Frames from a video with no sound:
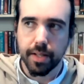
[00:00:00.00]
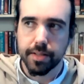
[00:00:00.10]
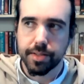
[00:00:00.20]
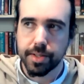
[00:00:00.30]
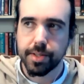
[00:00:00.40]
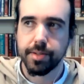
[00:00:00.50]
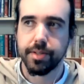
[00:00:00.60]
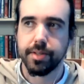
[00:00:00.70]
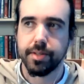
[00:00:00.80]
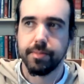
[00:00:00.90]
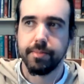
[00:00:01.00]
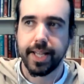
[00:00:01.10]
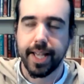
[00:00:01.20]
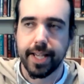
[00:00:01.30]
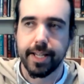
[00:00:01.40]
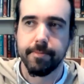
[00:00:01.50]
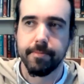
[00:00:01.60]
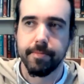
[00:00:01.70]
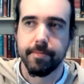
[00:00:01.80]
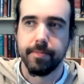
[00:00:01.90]
soon
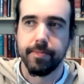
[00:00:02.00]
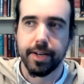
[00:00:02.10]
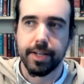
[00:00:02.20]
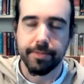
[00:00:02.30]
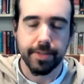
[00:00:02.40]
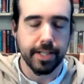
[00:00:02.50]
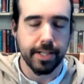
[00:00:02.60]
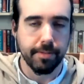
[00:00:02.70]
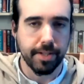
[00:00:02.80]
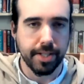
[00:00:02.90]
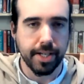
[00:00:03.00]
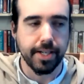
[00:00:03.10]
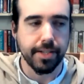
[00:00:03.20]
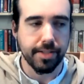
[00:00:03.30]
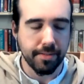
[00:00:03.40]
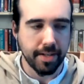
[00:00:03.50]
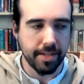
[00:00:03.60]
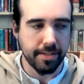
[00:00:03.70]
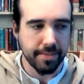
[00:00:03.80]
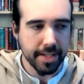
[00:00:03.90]
became very friendly with the Gurkhas and
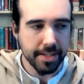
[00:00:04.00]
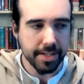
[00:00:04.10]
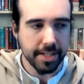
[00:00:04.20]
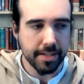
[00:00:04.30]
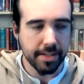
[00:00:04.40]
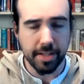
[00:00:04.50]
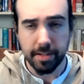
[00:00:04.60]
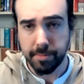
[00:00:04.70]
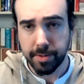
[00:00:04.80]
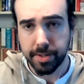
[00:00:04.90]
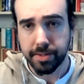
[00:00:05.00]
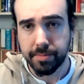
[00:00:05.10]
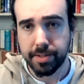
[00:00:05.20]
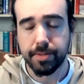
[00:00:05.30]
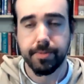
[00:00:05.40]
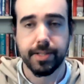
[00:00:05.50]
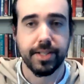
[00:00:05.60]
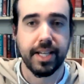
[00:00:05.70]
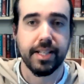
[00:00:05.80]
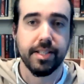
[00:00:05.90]
vice versa. The Sirmoors, we should be
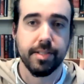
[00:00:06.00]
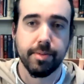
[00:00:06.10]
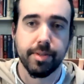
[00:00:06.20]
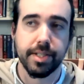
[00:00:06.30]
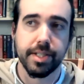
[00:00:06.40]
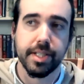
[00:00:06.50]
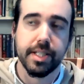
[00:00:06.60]
saying at this point,